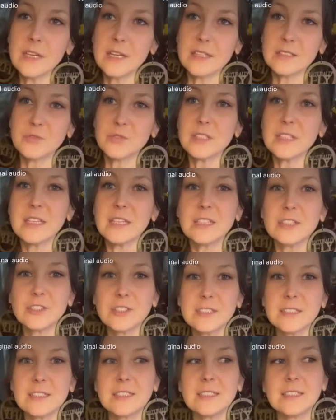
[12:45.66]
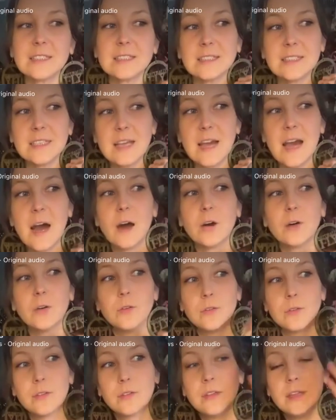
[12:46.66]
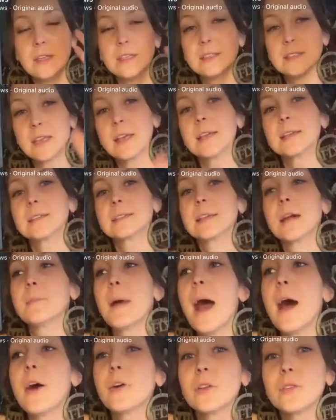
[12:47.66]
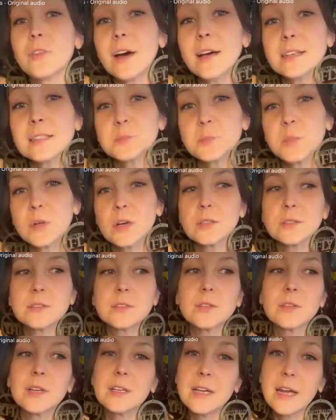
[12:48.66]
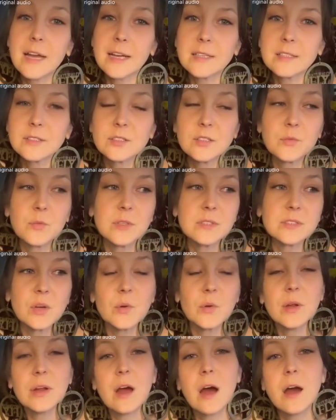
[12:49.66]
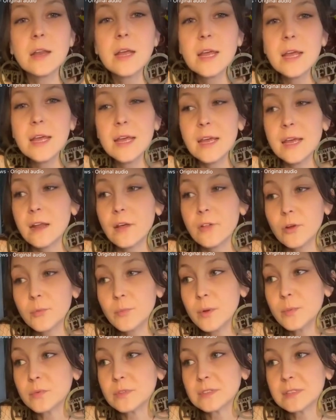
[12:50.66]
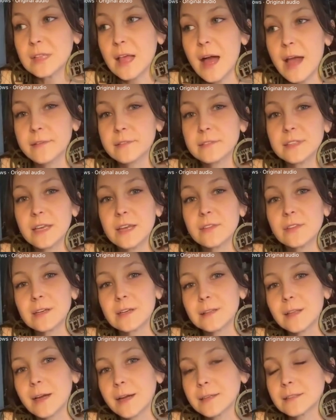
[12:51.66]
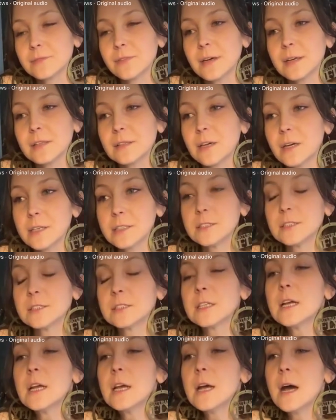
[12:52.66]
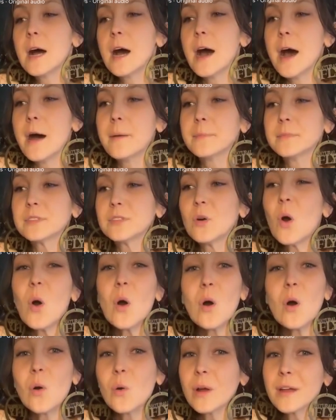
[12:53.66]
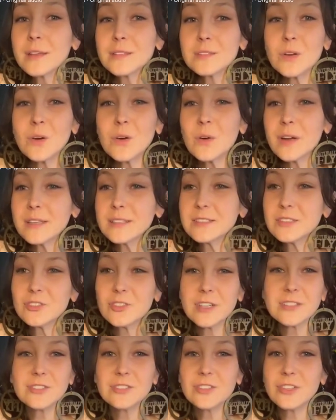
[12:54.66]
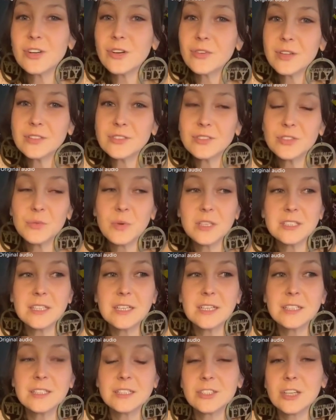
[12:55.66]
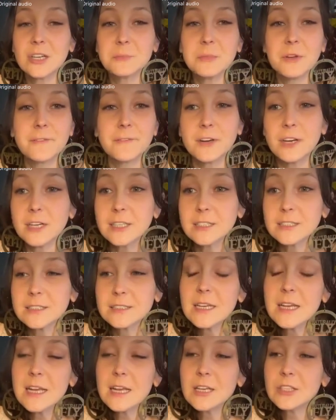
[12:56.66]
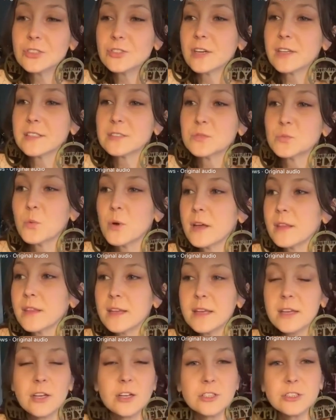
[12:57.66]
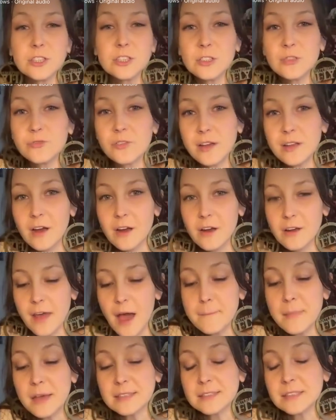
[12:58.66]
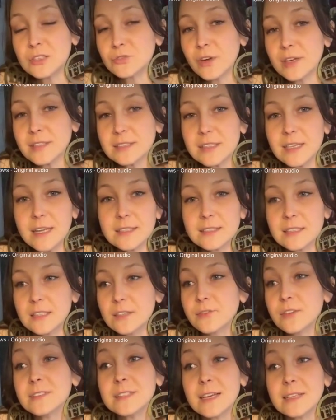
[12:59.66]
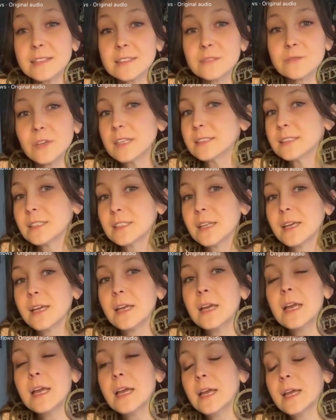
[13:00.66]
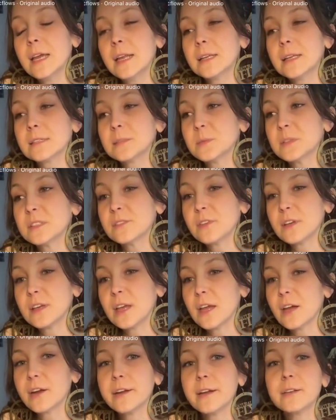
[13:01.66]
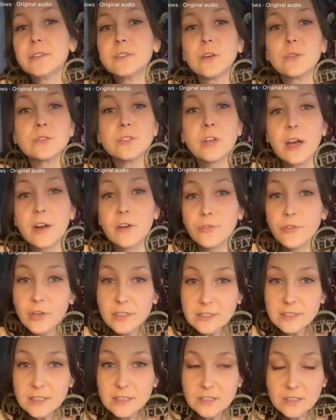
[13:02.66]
it's really interesting to see how these things come out of us, but also connect to what's going on in other people's lives and the collective at large. So always trust your own intuition and discernment first. Trust where the energy or that message resonates. And if it doesn't resonate in a specific area, don't try to force